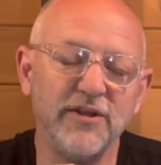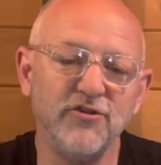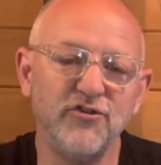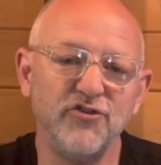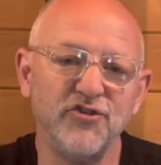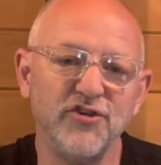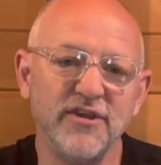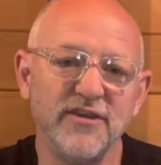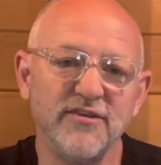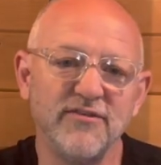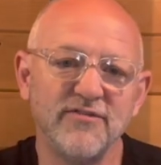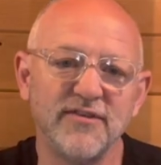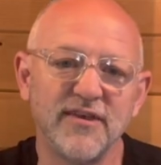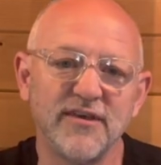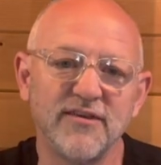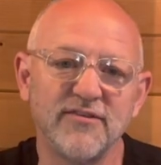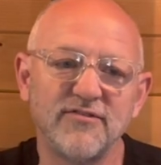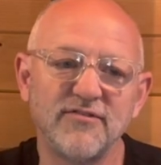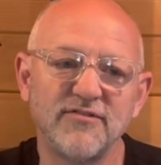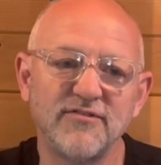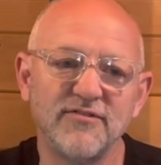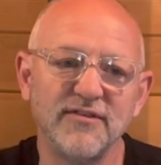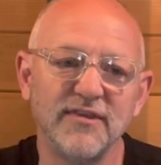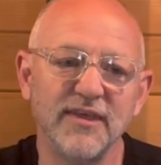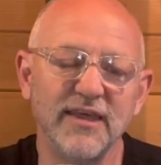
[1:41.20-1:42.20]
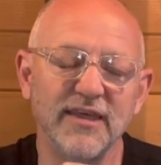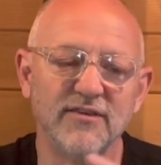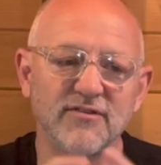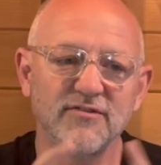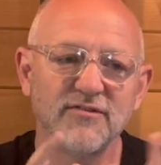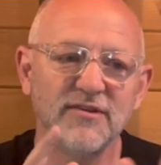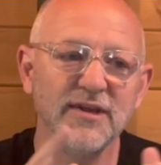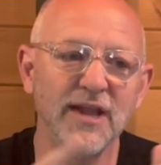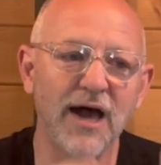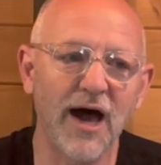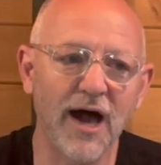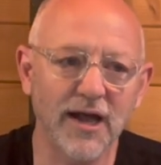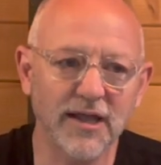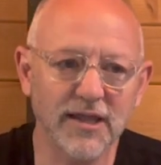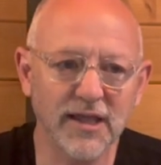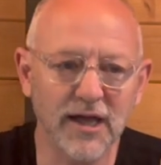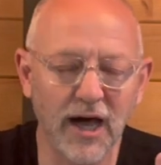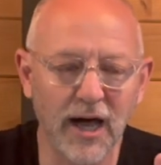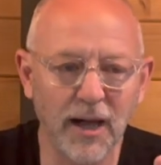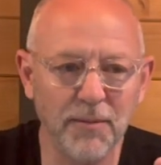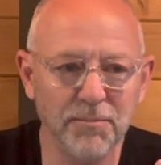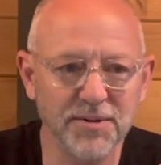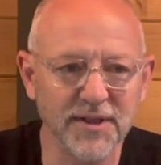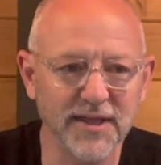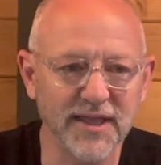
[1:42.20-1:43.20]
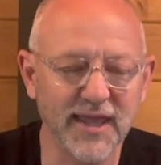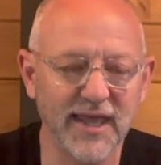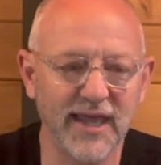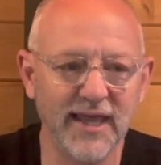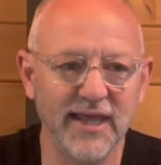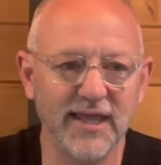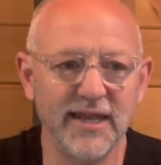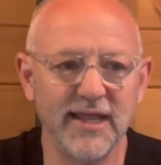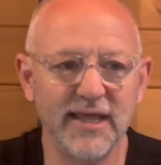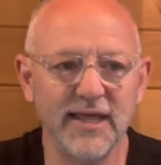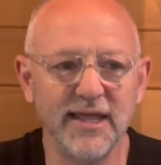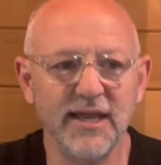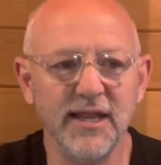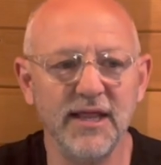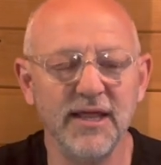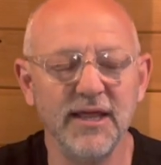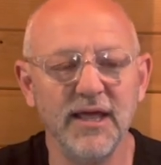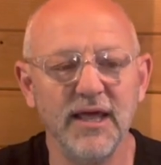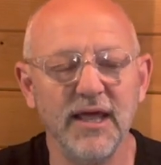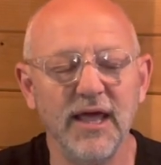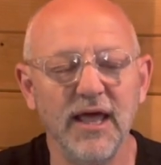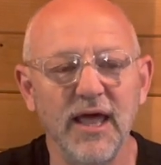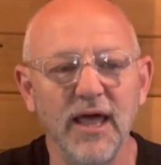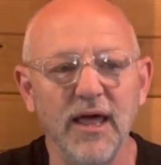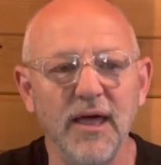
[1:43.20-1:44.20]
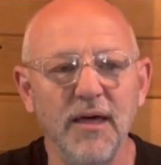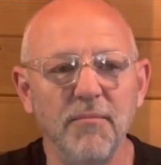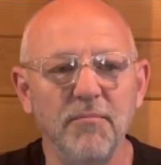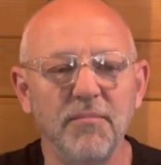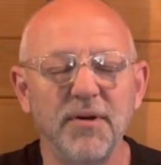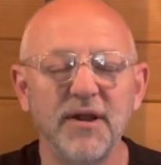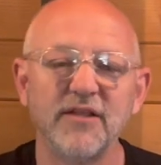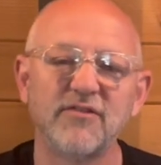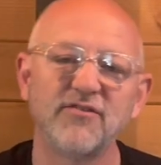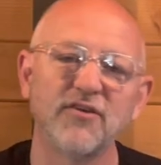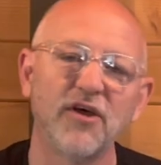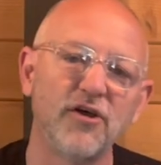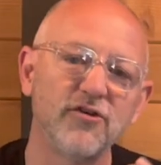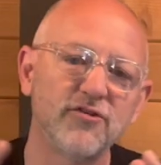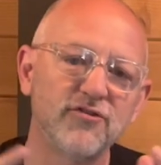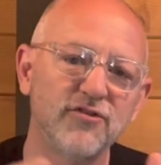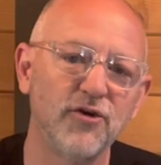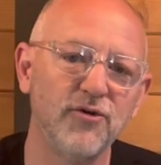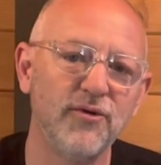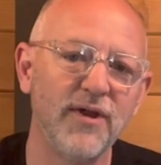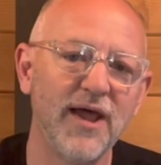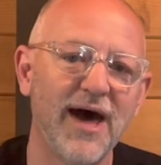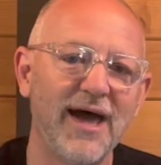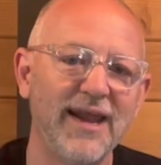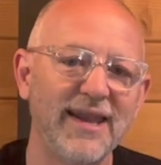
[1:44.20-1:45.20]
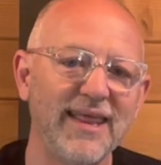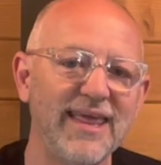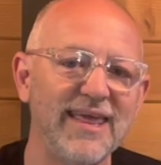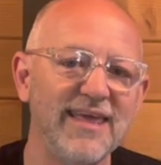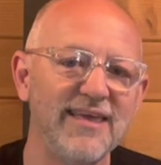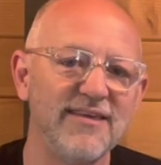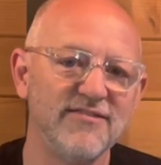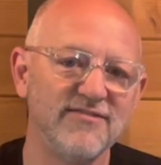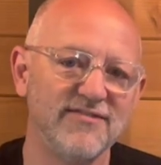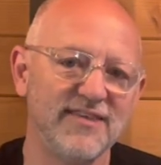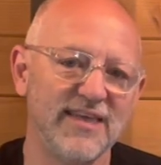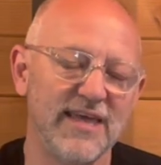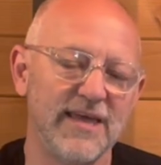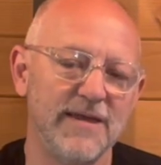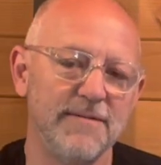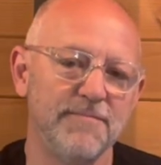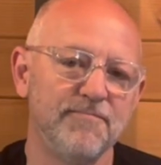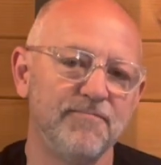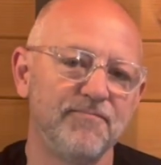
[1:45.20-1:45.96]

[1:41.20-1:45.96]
Jesus is not complicated, but it's also not easy.